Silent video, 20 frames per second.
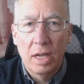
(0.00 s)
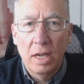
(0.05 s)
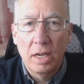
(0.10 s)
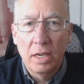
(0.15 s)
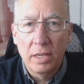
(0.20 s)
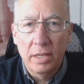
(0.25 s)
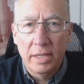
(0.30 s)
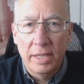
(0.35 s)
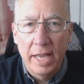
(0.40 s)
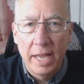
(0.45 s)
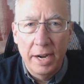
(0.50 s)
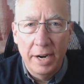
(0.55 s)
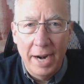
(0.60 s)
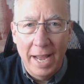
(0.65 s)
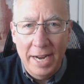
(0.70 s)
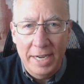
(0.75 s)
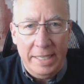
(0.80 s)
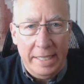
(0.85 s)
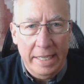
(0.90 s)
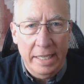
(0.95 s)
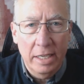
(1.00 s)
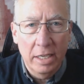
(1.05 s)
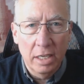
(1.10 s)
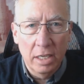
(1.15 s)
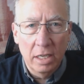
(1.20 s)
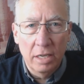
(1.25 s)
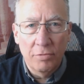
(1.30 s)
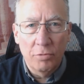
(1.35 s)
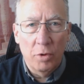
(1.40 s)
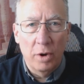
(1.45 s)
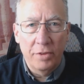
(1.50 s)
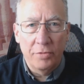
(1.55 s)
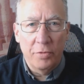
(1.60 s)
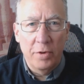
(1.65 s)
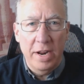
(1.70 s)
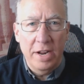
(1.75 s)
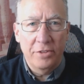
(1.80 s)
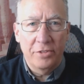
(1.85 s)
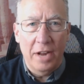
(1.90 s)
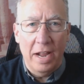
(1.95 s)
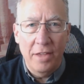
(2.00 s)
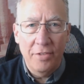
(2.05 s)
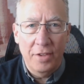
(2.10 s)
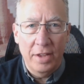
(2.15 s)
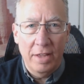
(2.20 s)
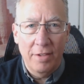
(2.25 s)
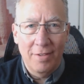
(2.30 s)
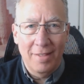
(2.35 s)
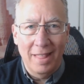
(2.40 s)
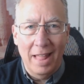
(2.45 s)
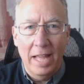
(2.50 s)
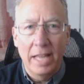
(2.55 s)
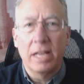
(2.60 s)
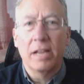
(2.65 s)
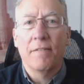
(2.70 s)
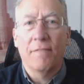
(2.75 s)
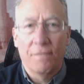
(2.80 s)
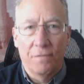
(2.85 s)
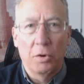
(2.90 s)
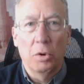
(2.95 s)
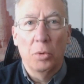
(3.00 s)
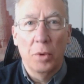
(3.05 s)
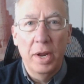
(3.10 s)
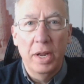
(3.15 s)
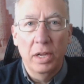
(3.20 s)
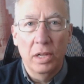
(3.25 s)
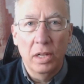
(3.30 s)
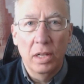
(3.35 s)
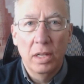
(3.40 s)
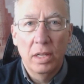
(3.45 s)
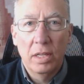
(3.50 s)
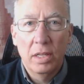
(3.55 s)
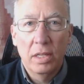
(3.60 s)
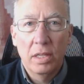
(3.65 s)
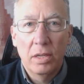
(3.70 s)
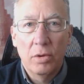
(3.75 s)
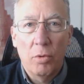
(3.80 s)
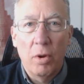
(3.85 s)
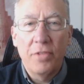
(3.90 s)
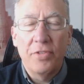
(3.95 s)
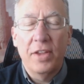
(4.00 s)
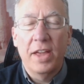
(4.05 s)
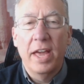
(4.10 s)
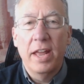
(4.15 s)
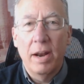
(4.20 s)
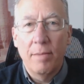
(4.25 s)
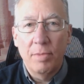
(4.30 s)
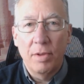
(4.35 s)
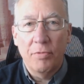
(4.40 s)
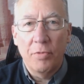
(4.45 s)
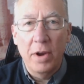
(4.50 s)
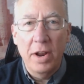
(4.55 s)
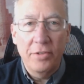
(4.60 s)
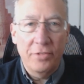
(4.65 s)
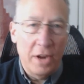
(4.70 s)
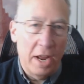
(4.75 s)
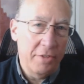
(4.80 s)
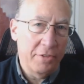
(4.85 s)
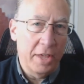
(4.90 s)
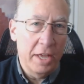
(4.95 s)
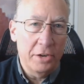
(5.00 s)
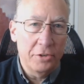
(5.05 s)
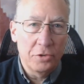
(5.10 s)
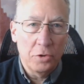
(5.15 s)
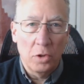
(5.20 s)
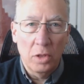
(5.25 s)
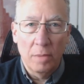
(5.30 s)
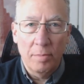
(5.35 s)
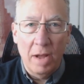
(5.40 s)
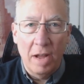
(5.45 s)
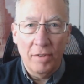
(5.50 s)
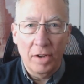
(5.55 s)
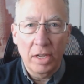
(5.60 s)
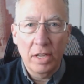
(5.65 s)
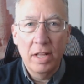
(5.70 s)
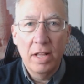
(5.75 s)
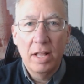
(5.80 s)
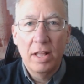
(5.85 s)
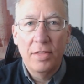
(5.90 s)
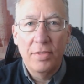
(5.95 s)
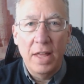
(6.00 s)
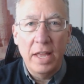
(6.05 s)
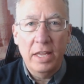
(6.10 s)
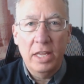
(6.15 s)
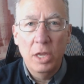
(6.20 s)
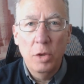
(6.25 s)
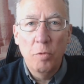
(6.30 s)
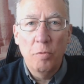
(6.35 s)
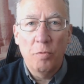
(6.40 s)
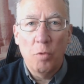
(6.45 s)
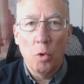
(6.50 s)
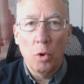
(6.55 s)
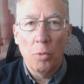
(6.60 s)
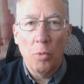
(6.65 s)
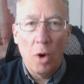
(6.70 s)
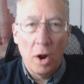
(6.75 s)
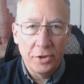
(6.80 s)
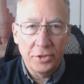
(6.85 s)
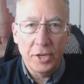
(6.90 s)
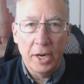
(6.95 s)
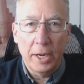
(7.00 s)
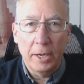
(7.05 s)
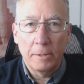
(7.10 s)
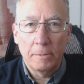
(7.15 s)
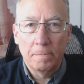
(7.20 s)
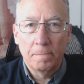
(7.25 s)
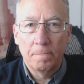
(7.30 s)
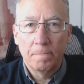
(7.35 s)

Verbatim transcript: uh, get an idea of what franchising is like for real. Once again, I'm the franchise king Joel Libava. Thank you for watching.